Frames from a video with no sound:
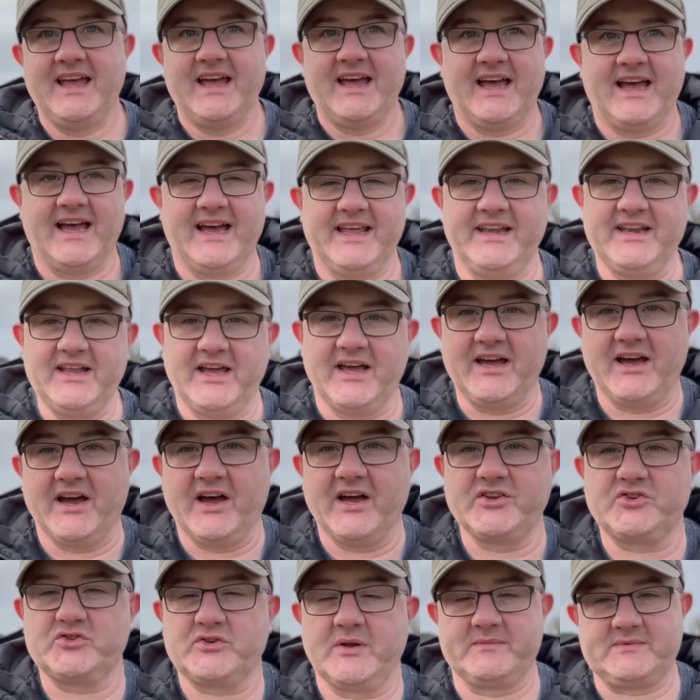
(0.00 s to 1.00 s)
And
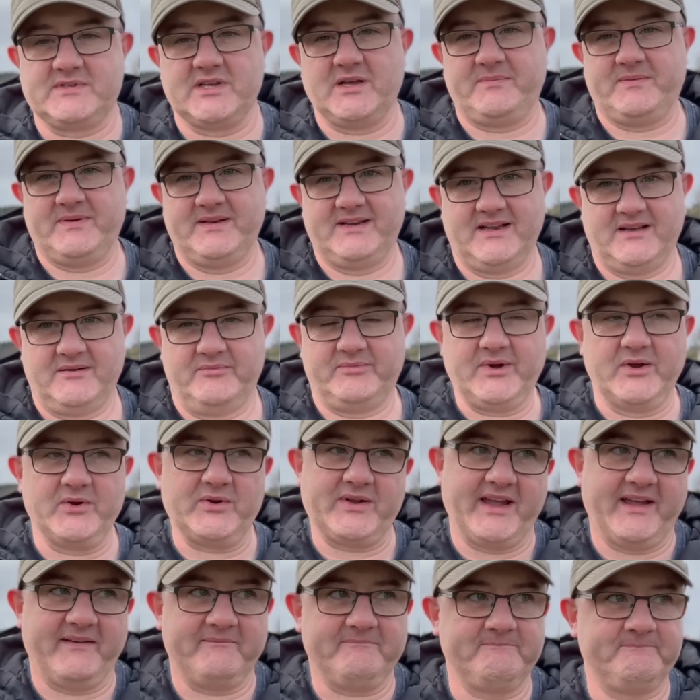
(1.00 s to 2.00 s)
I tripped up and I
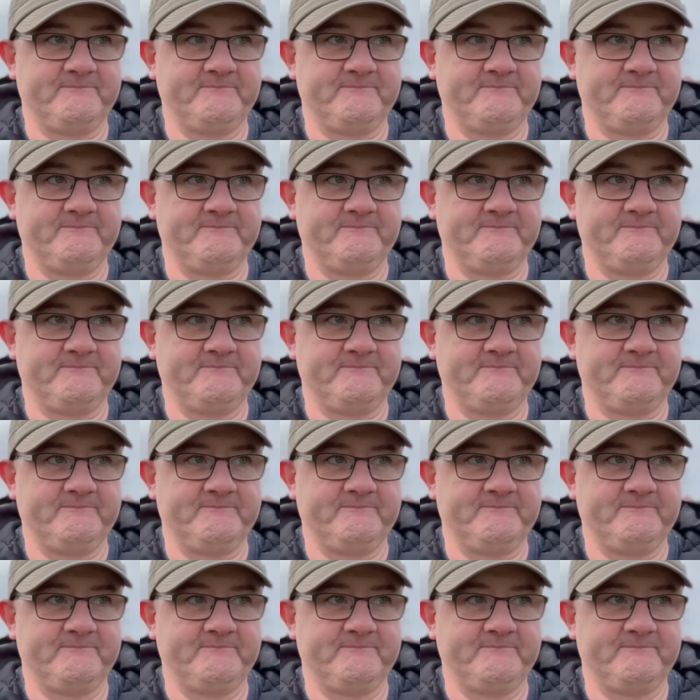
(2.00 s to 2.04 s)
broke it.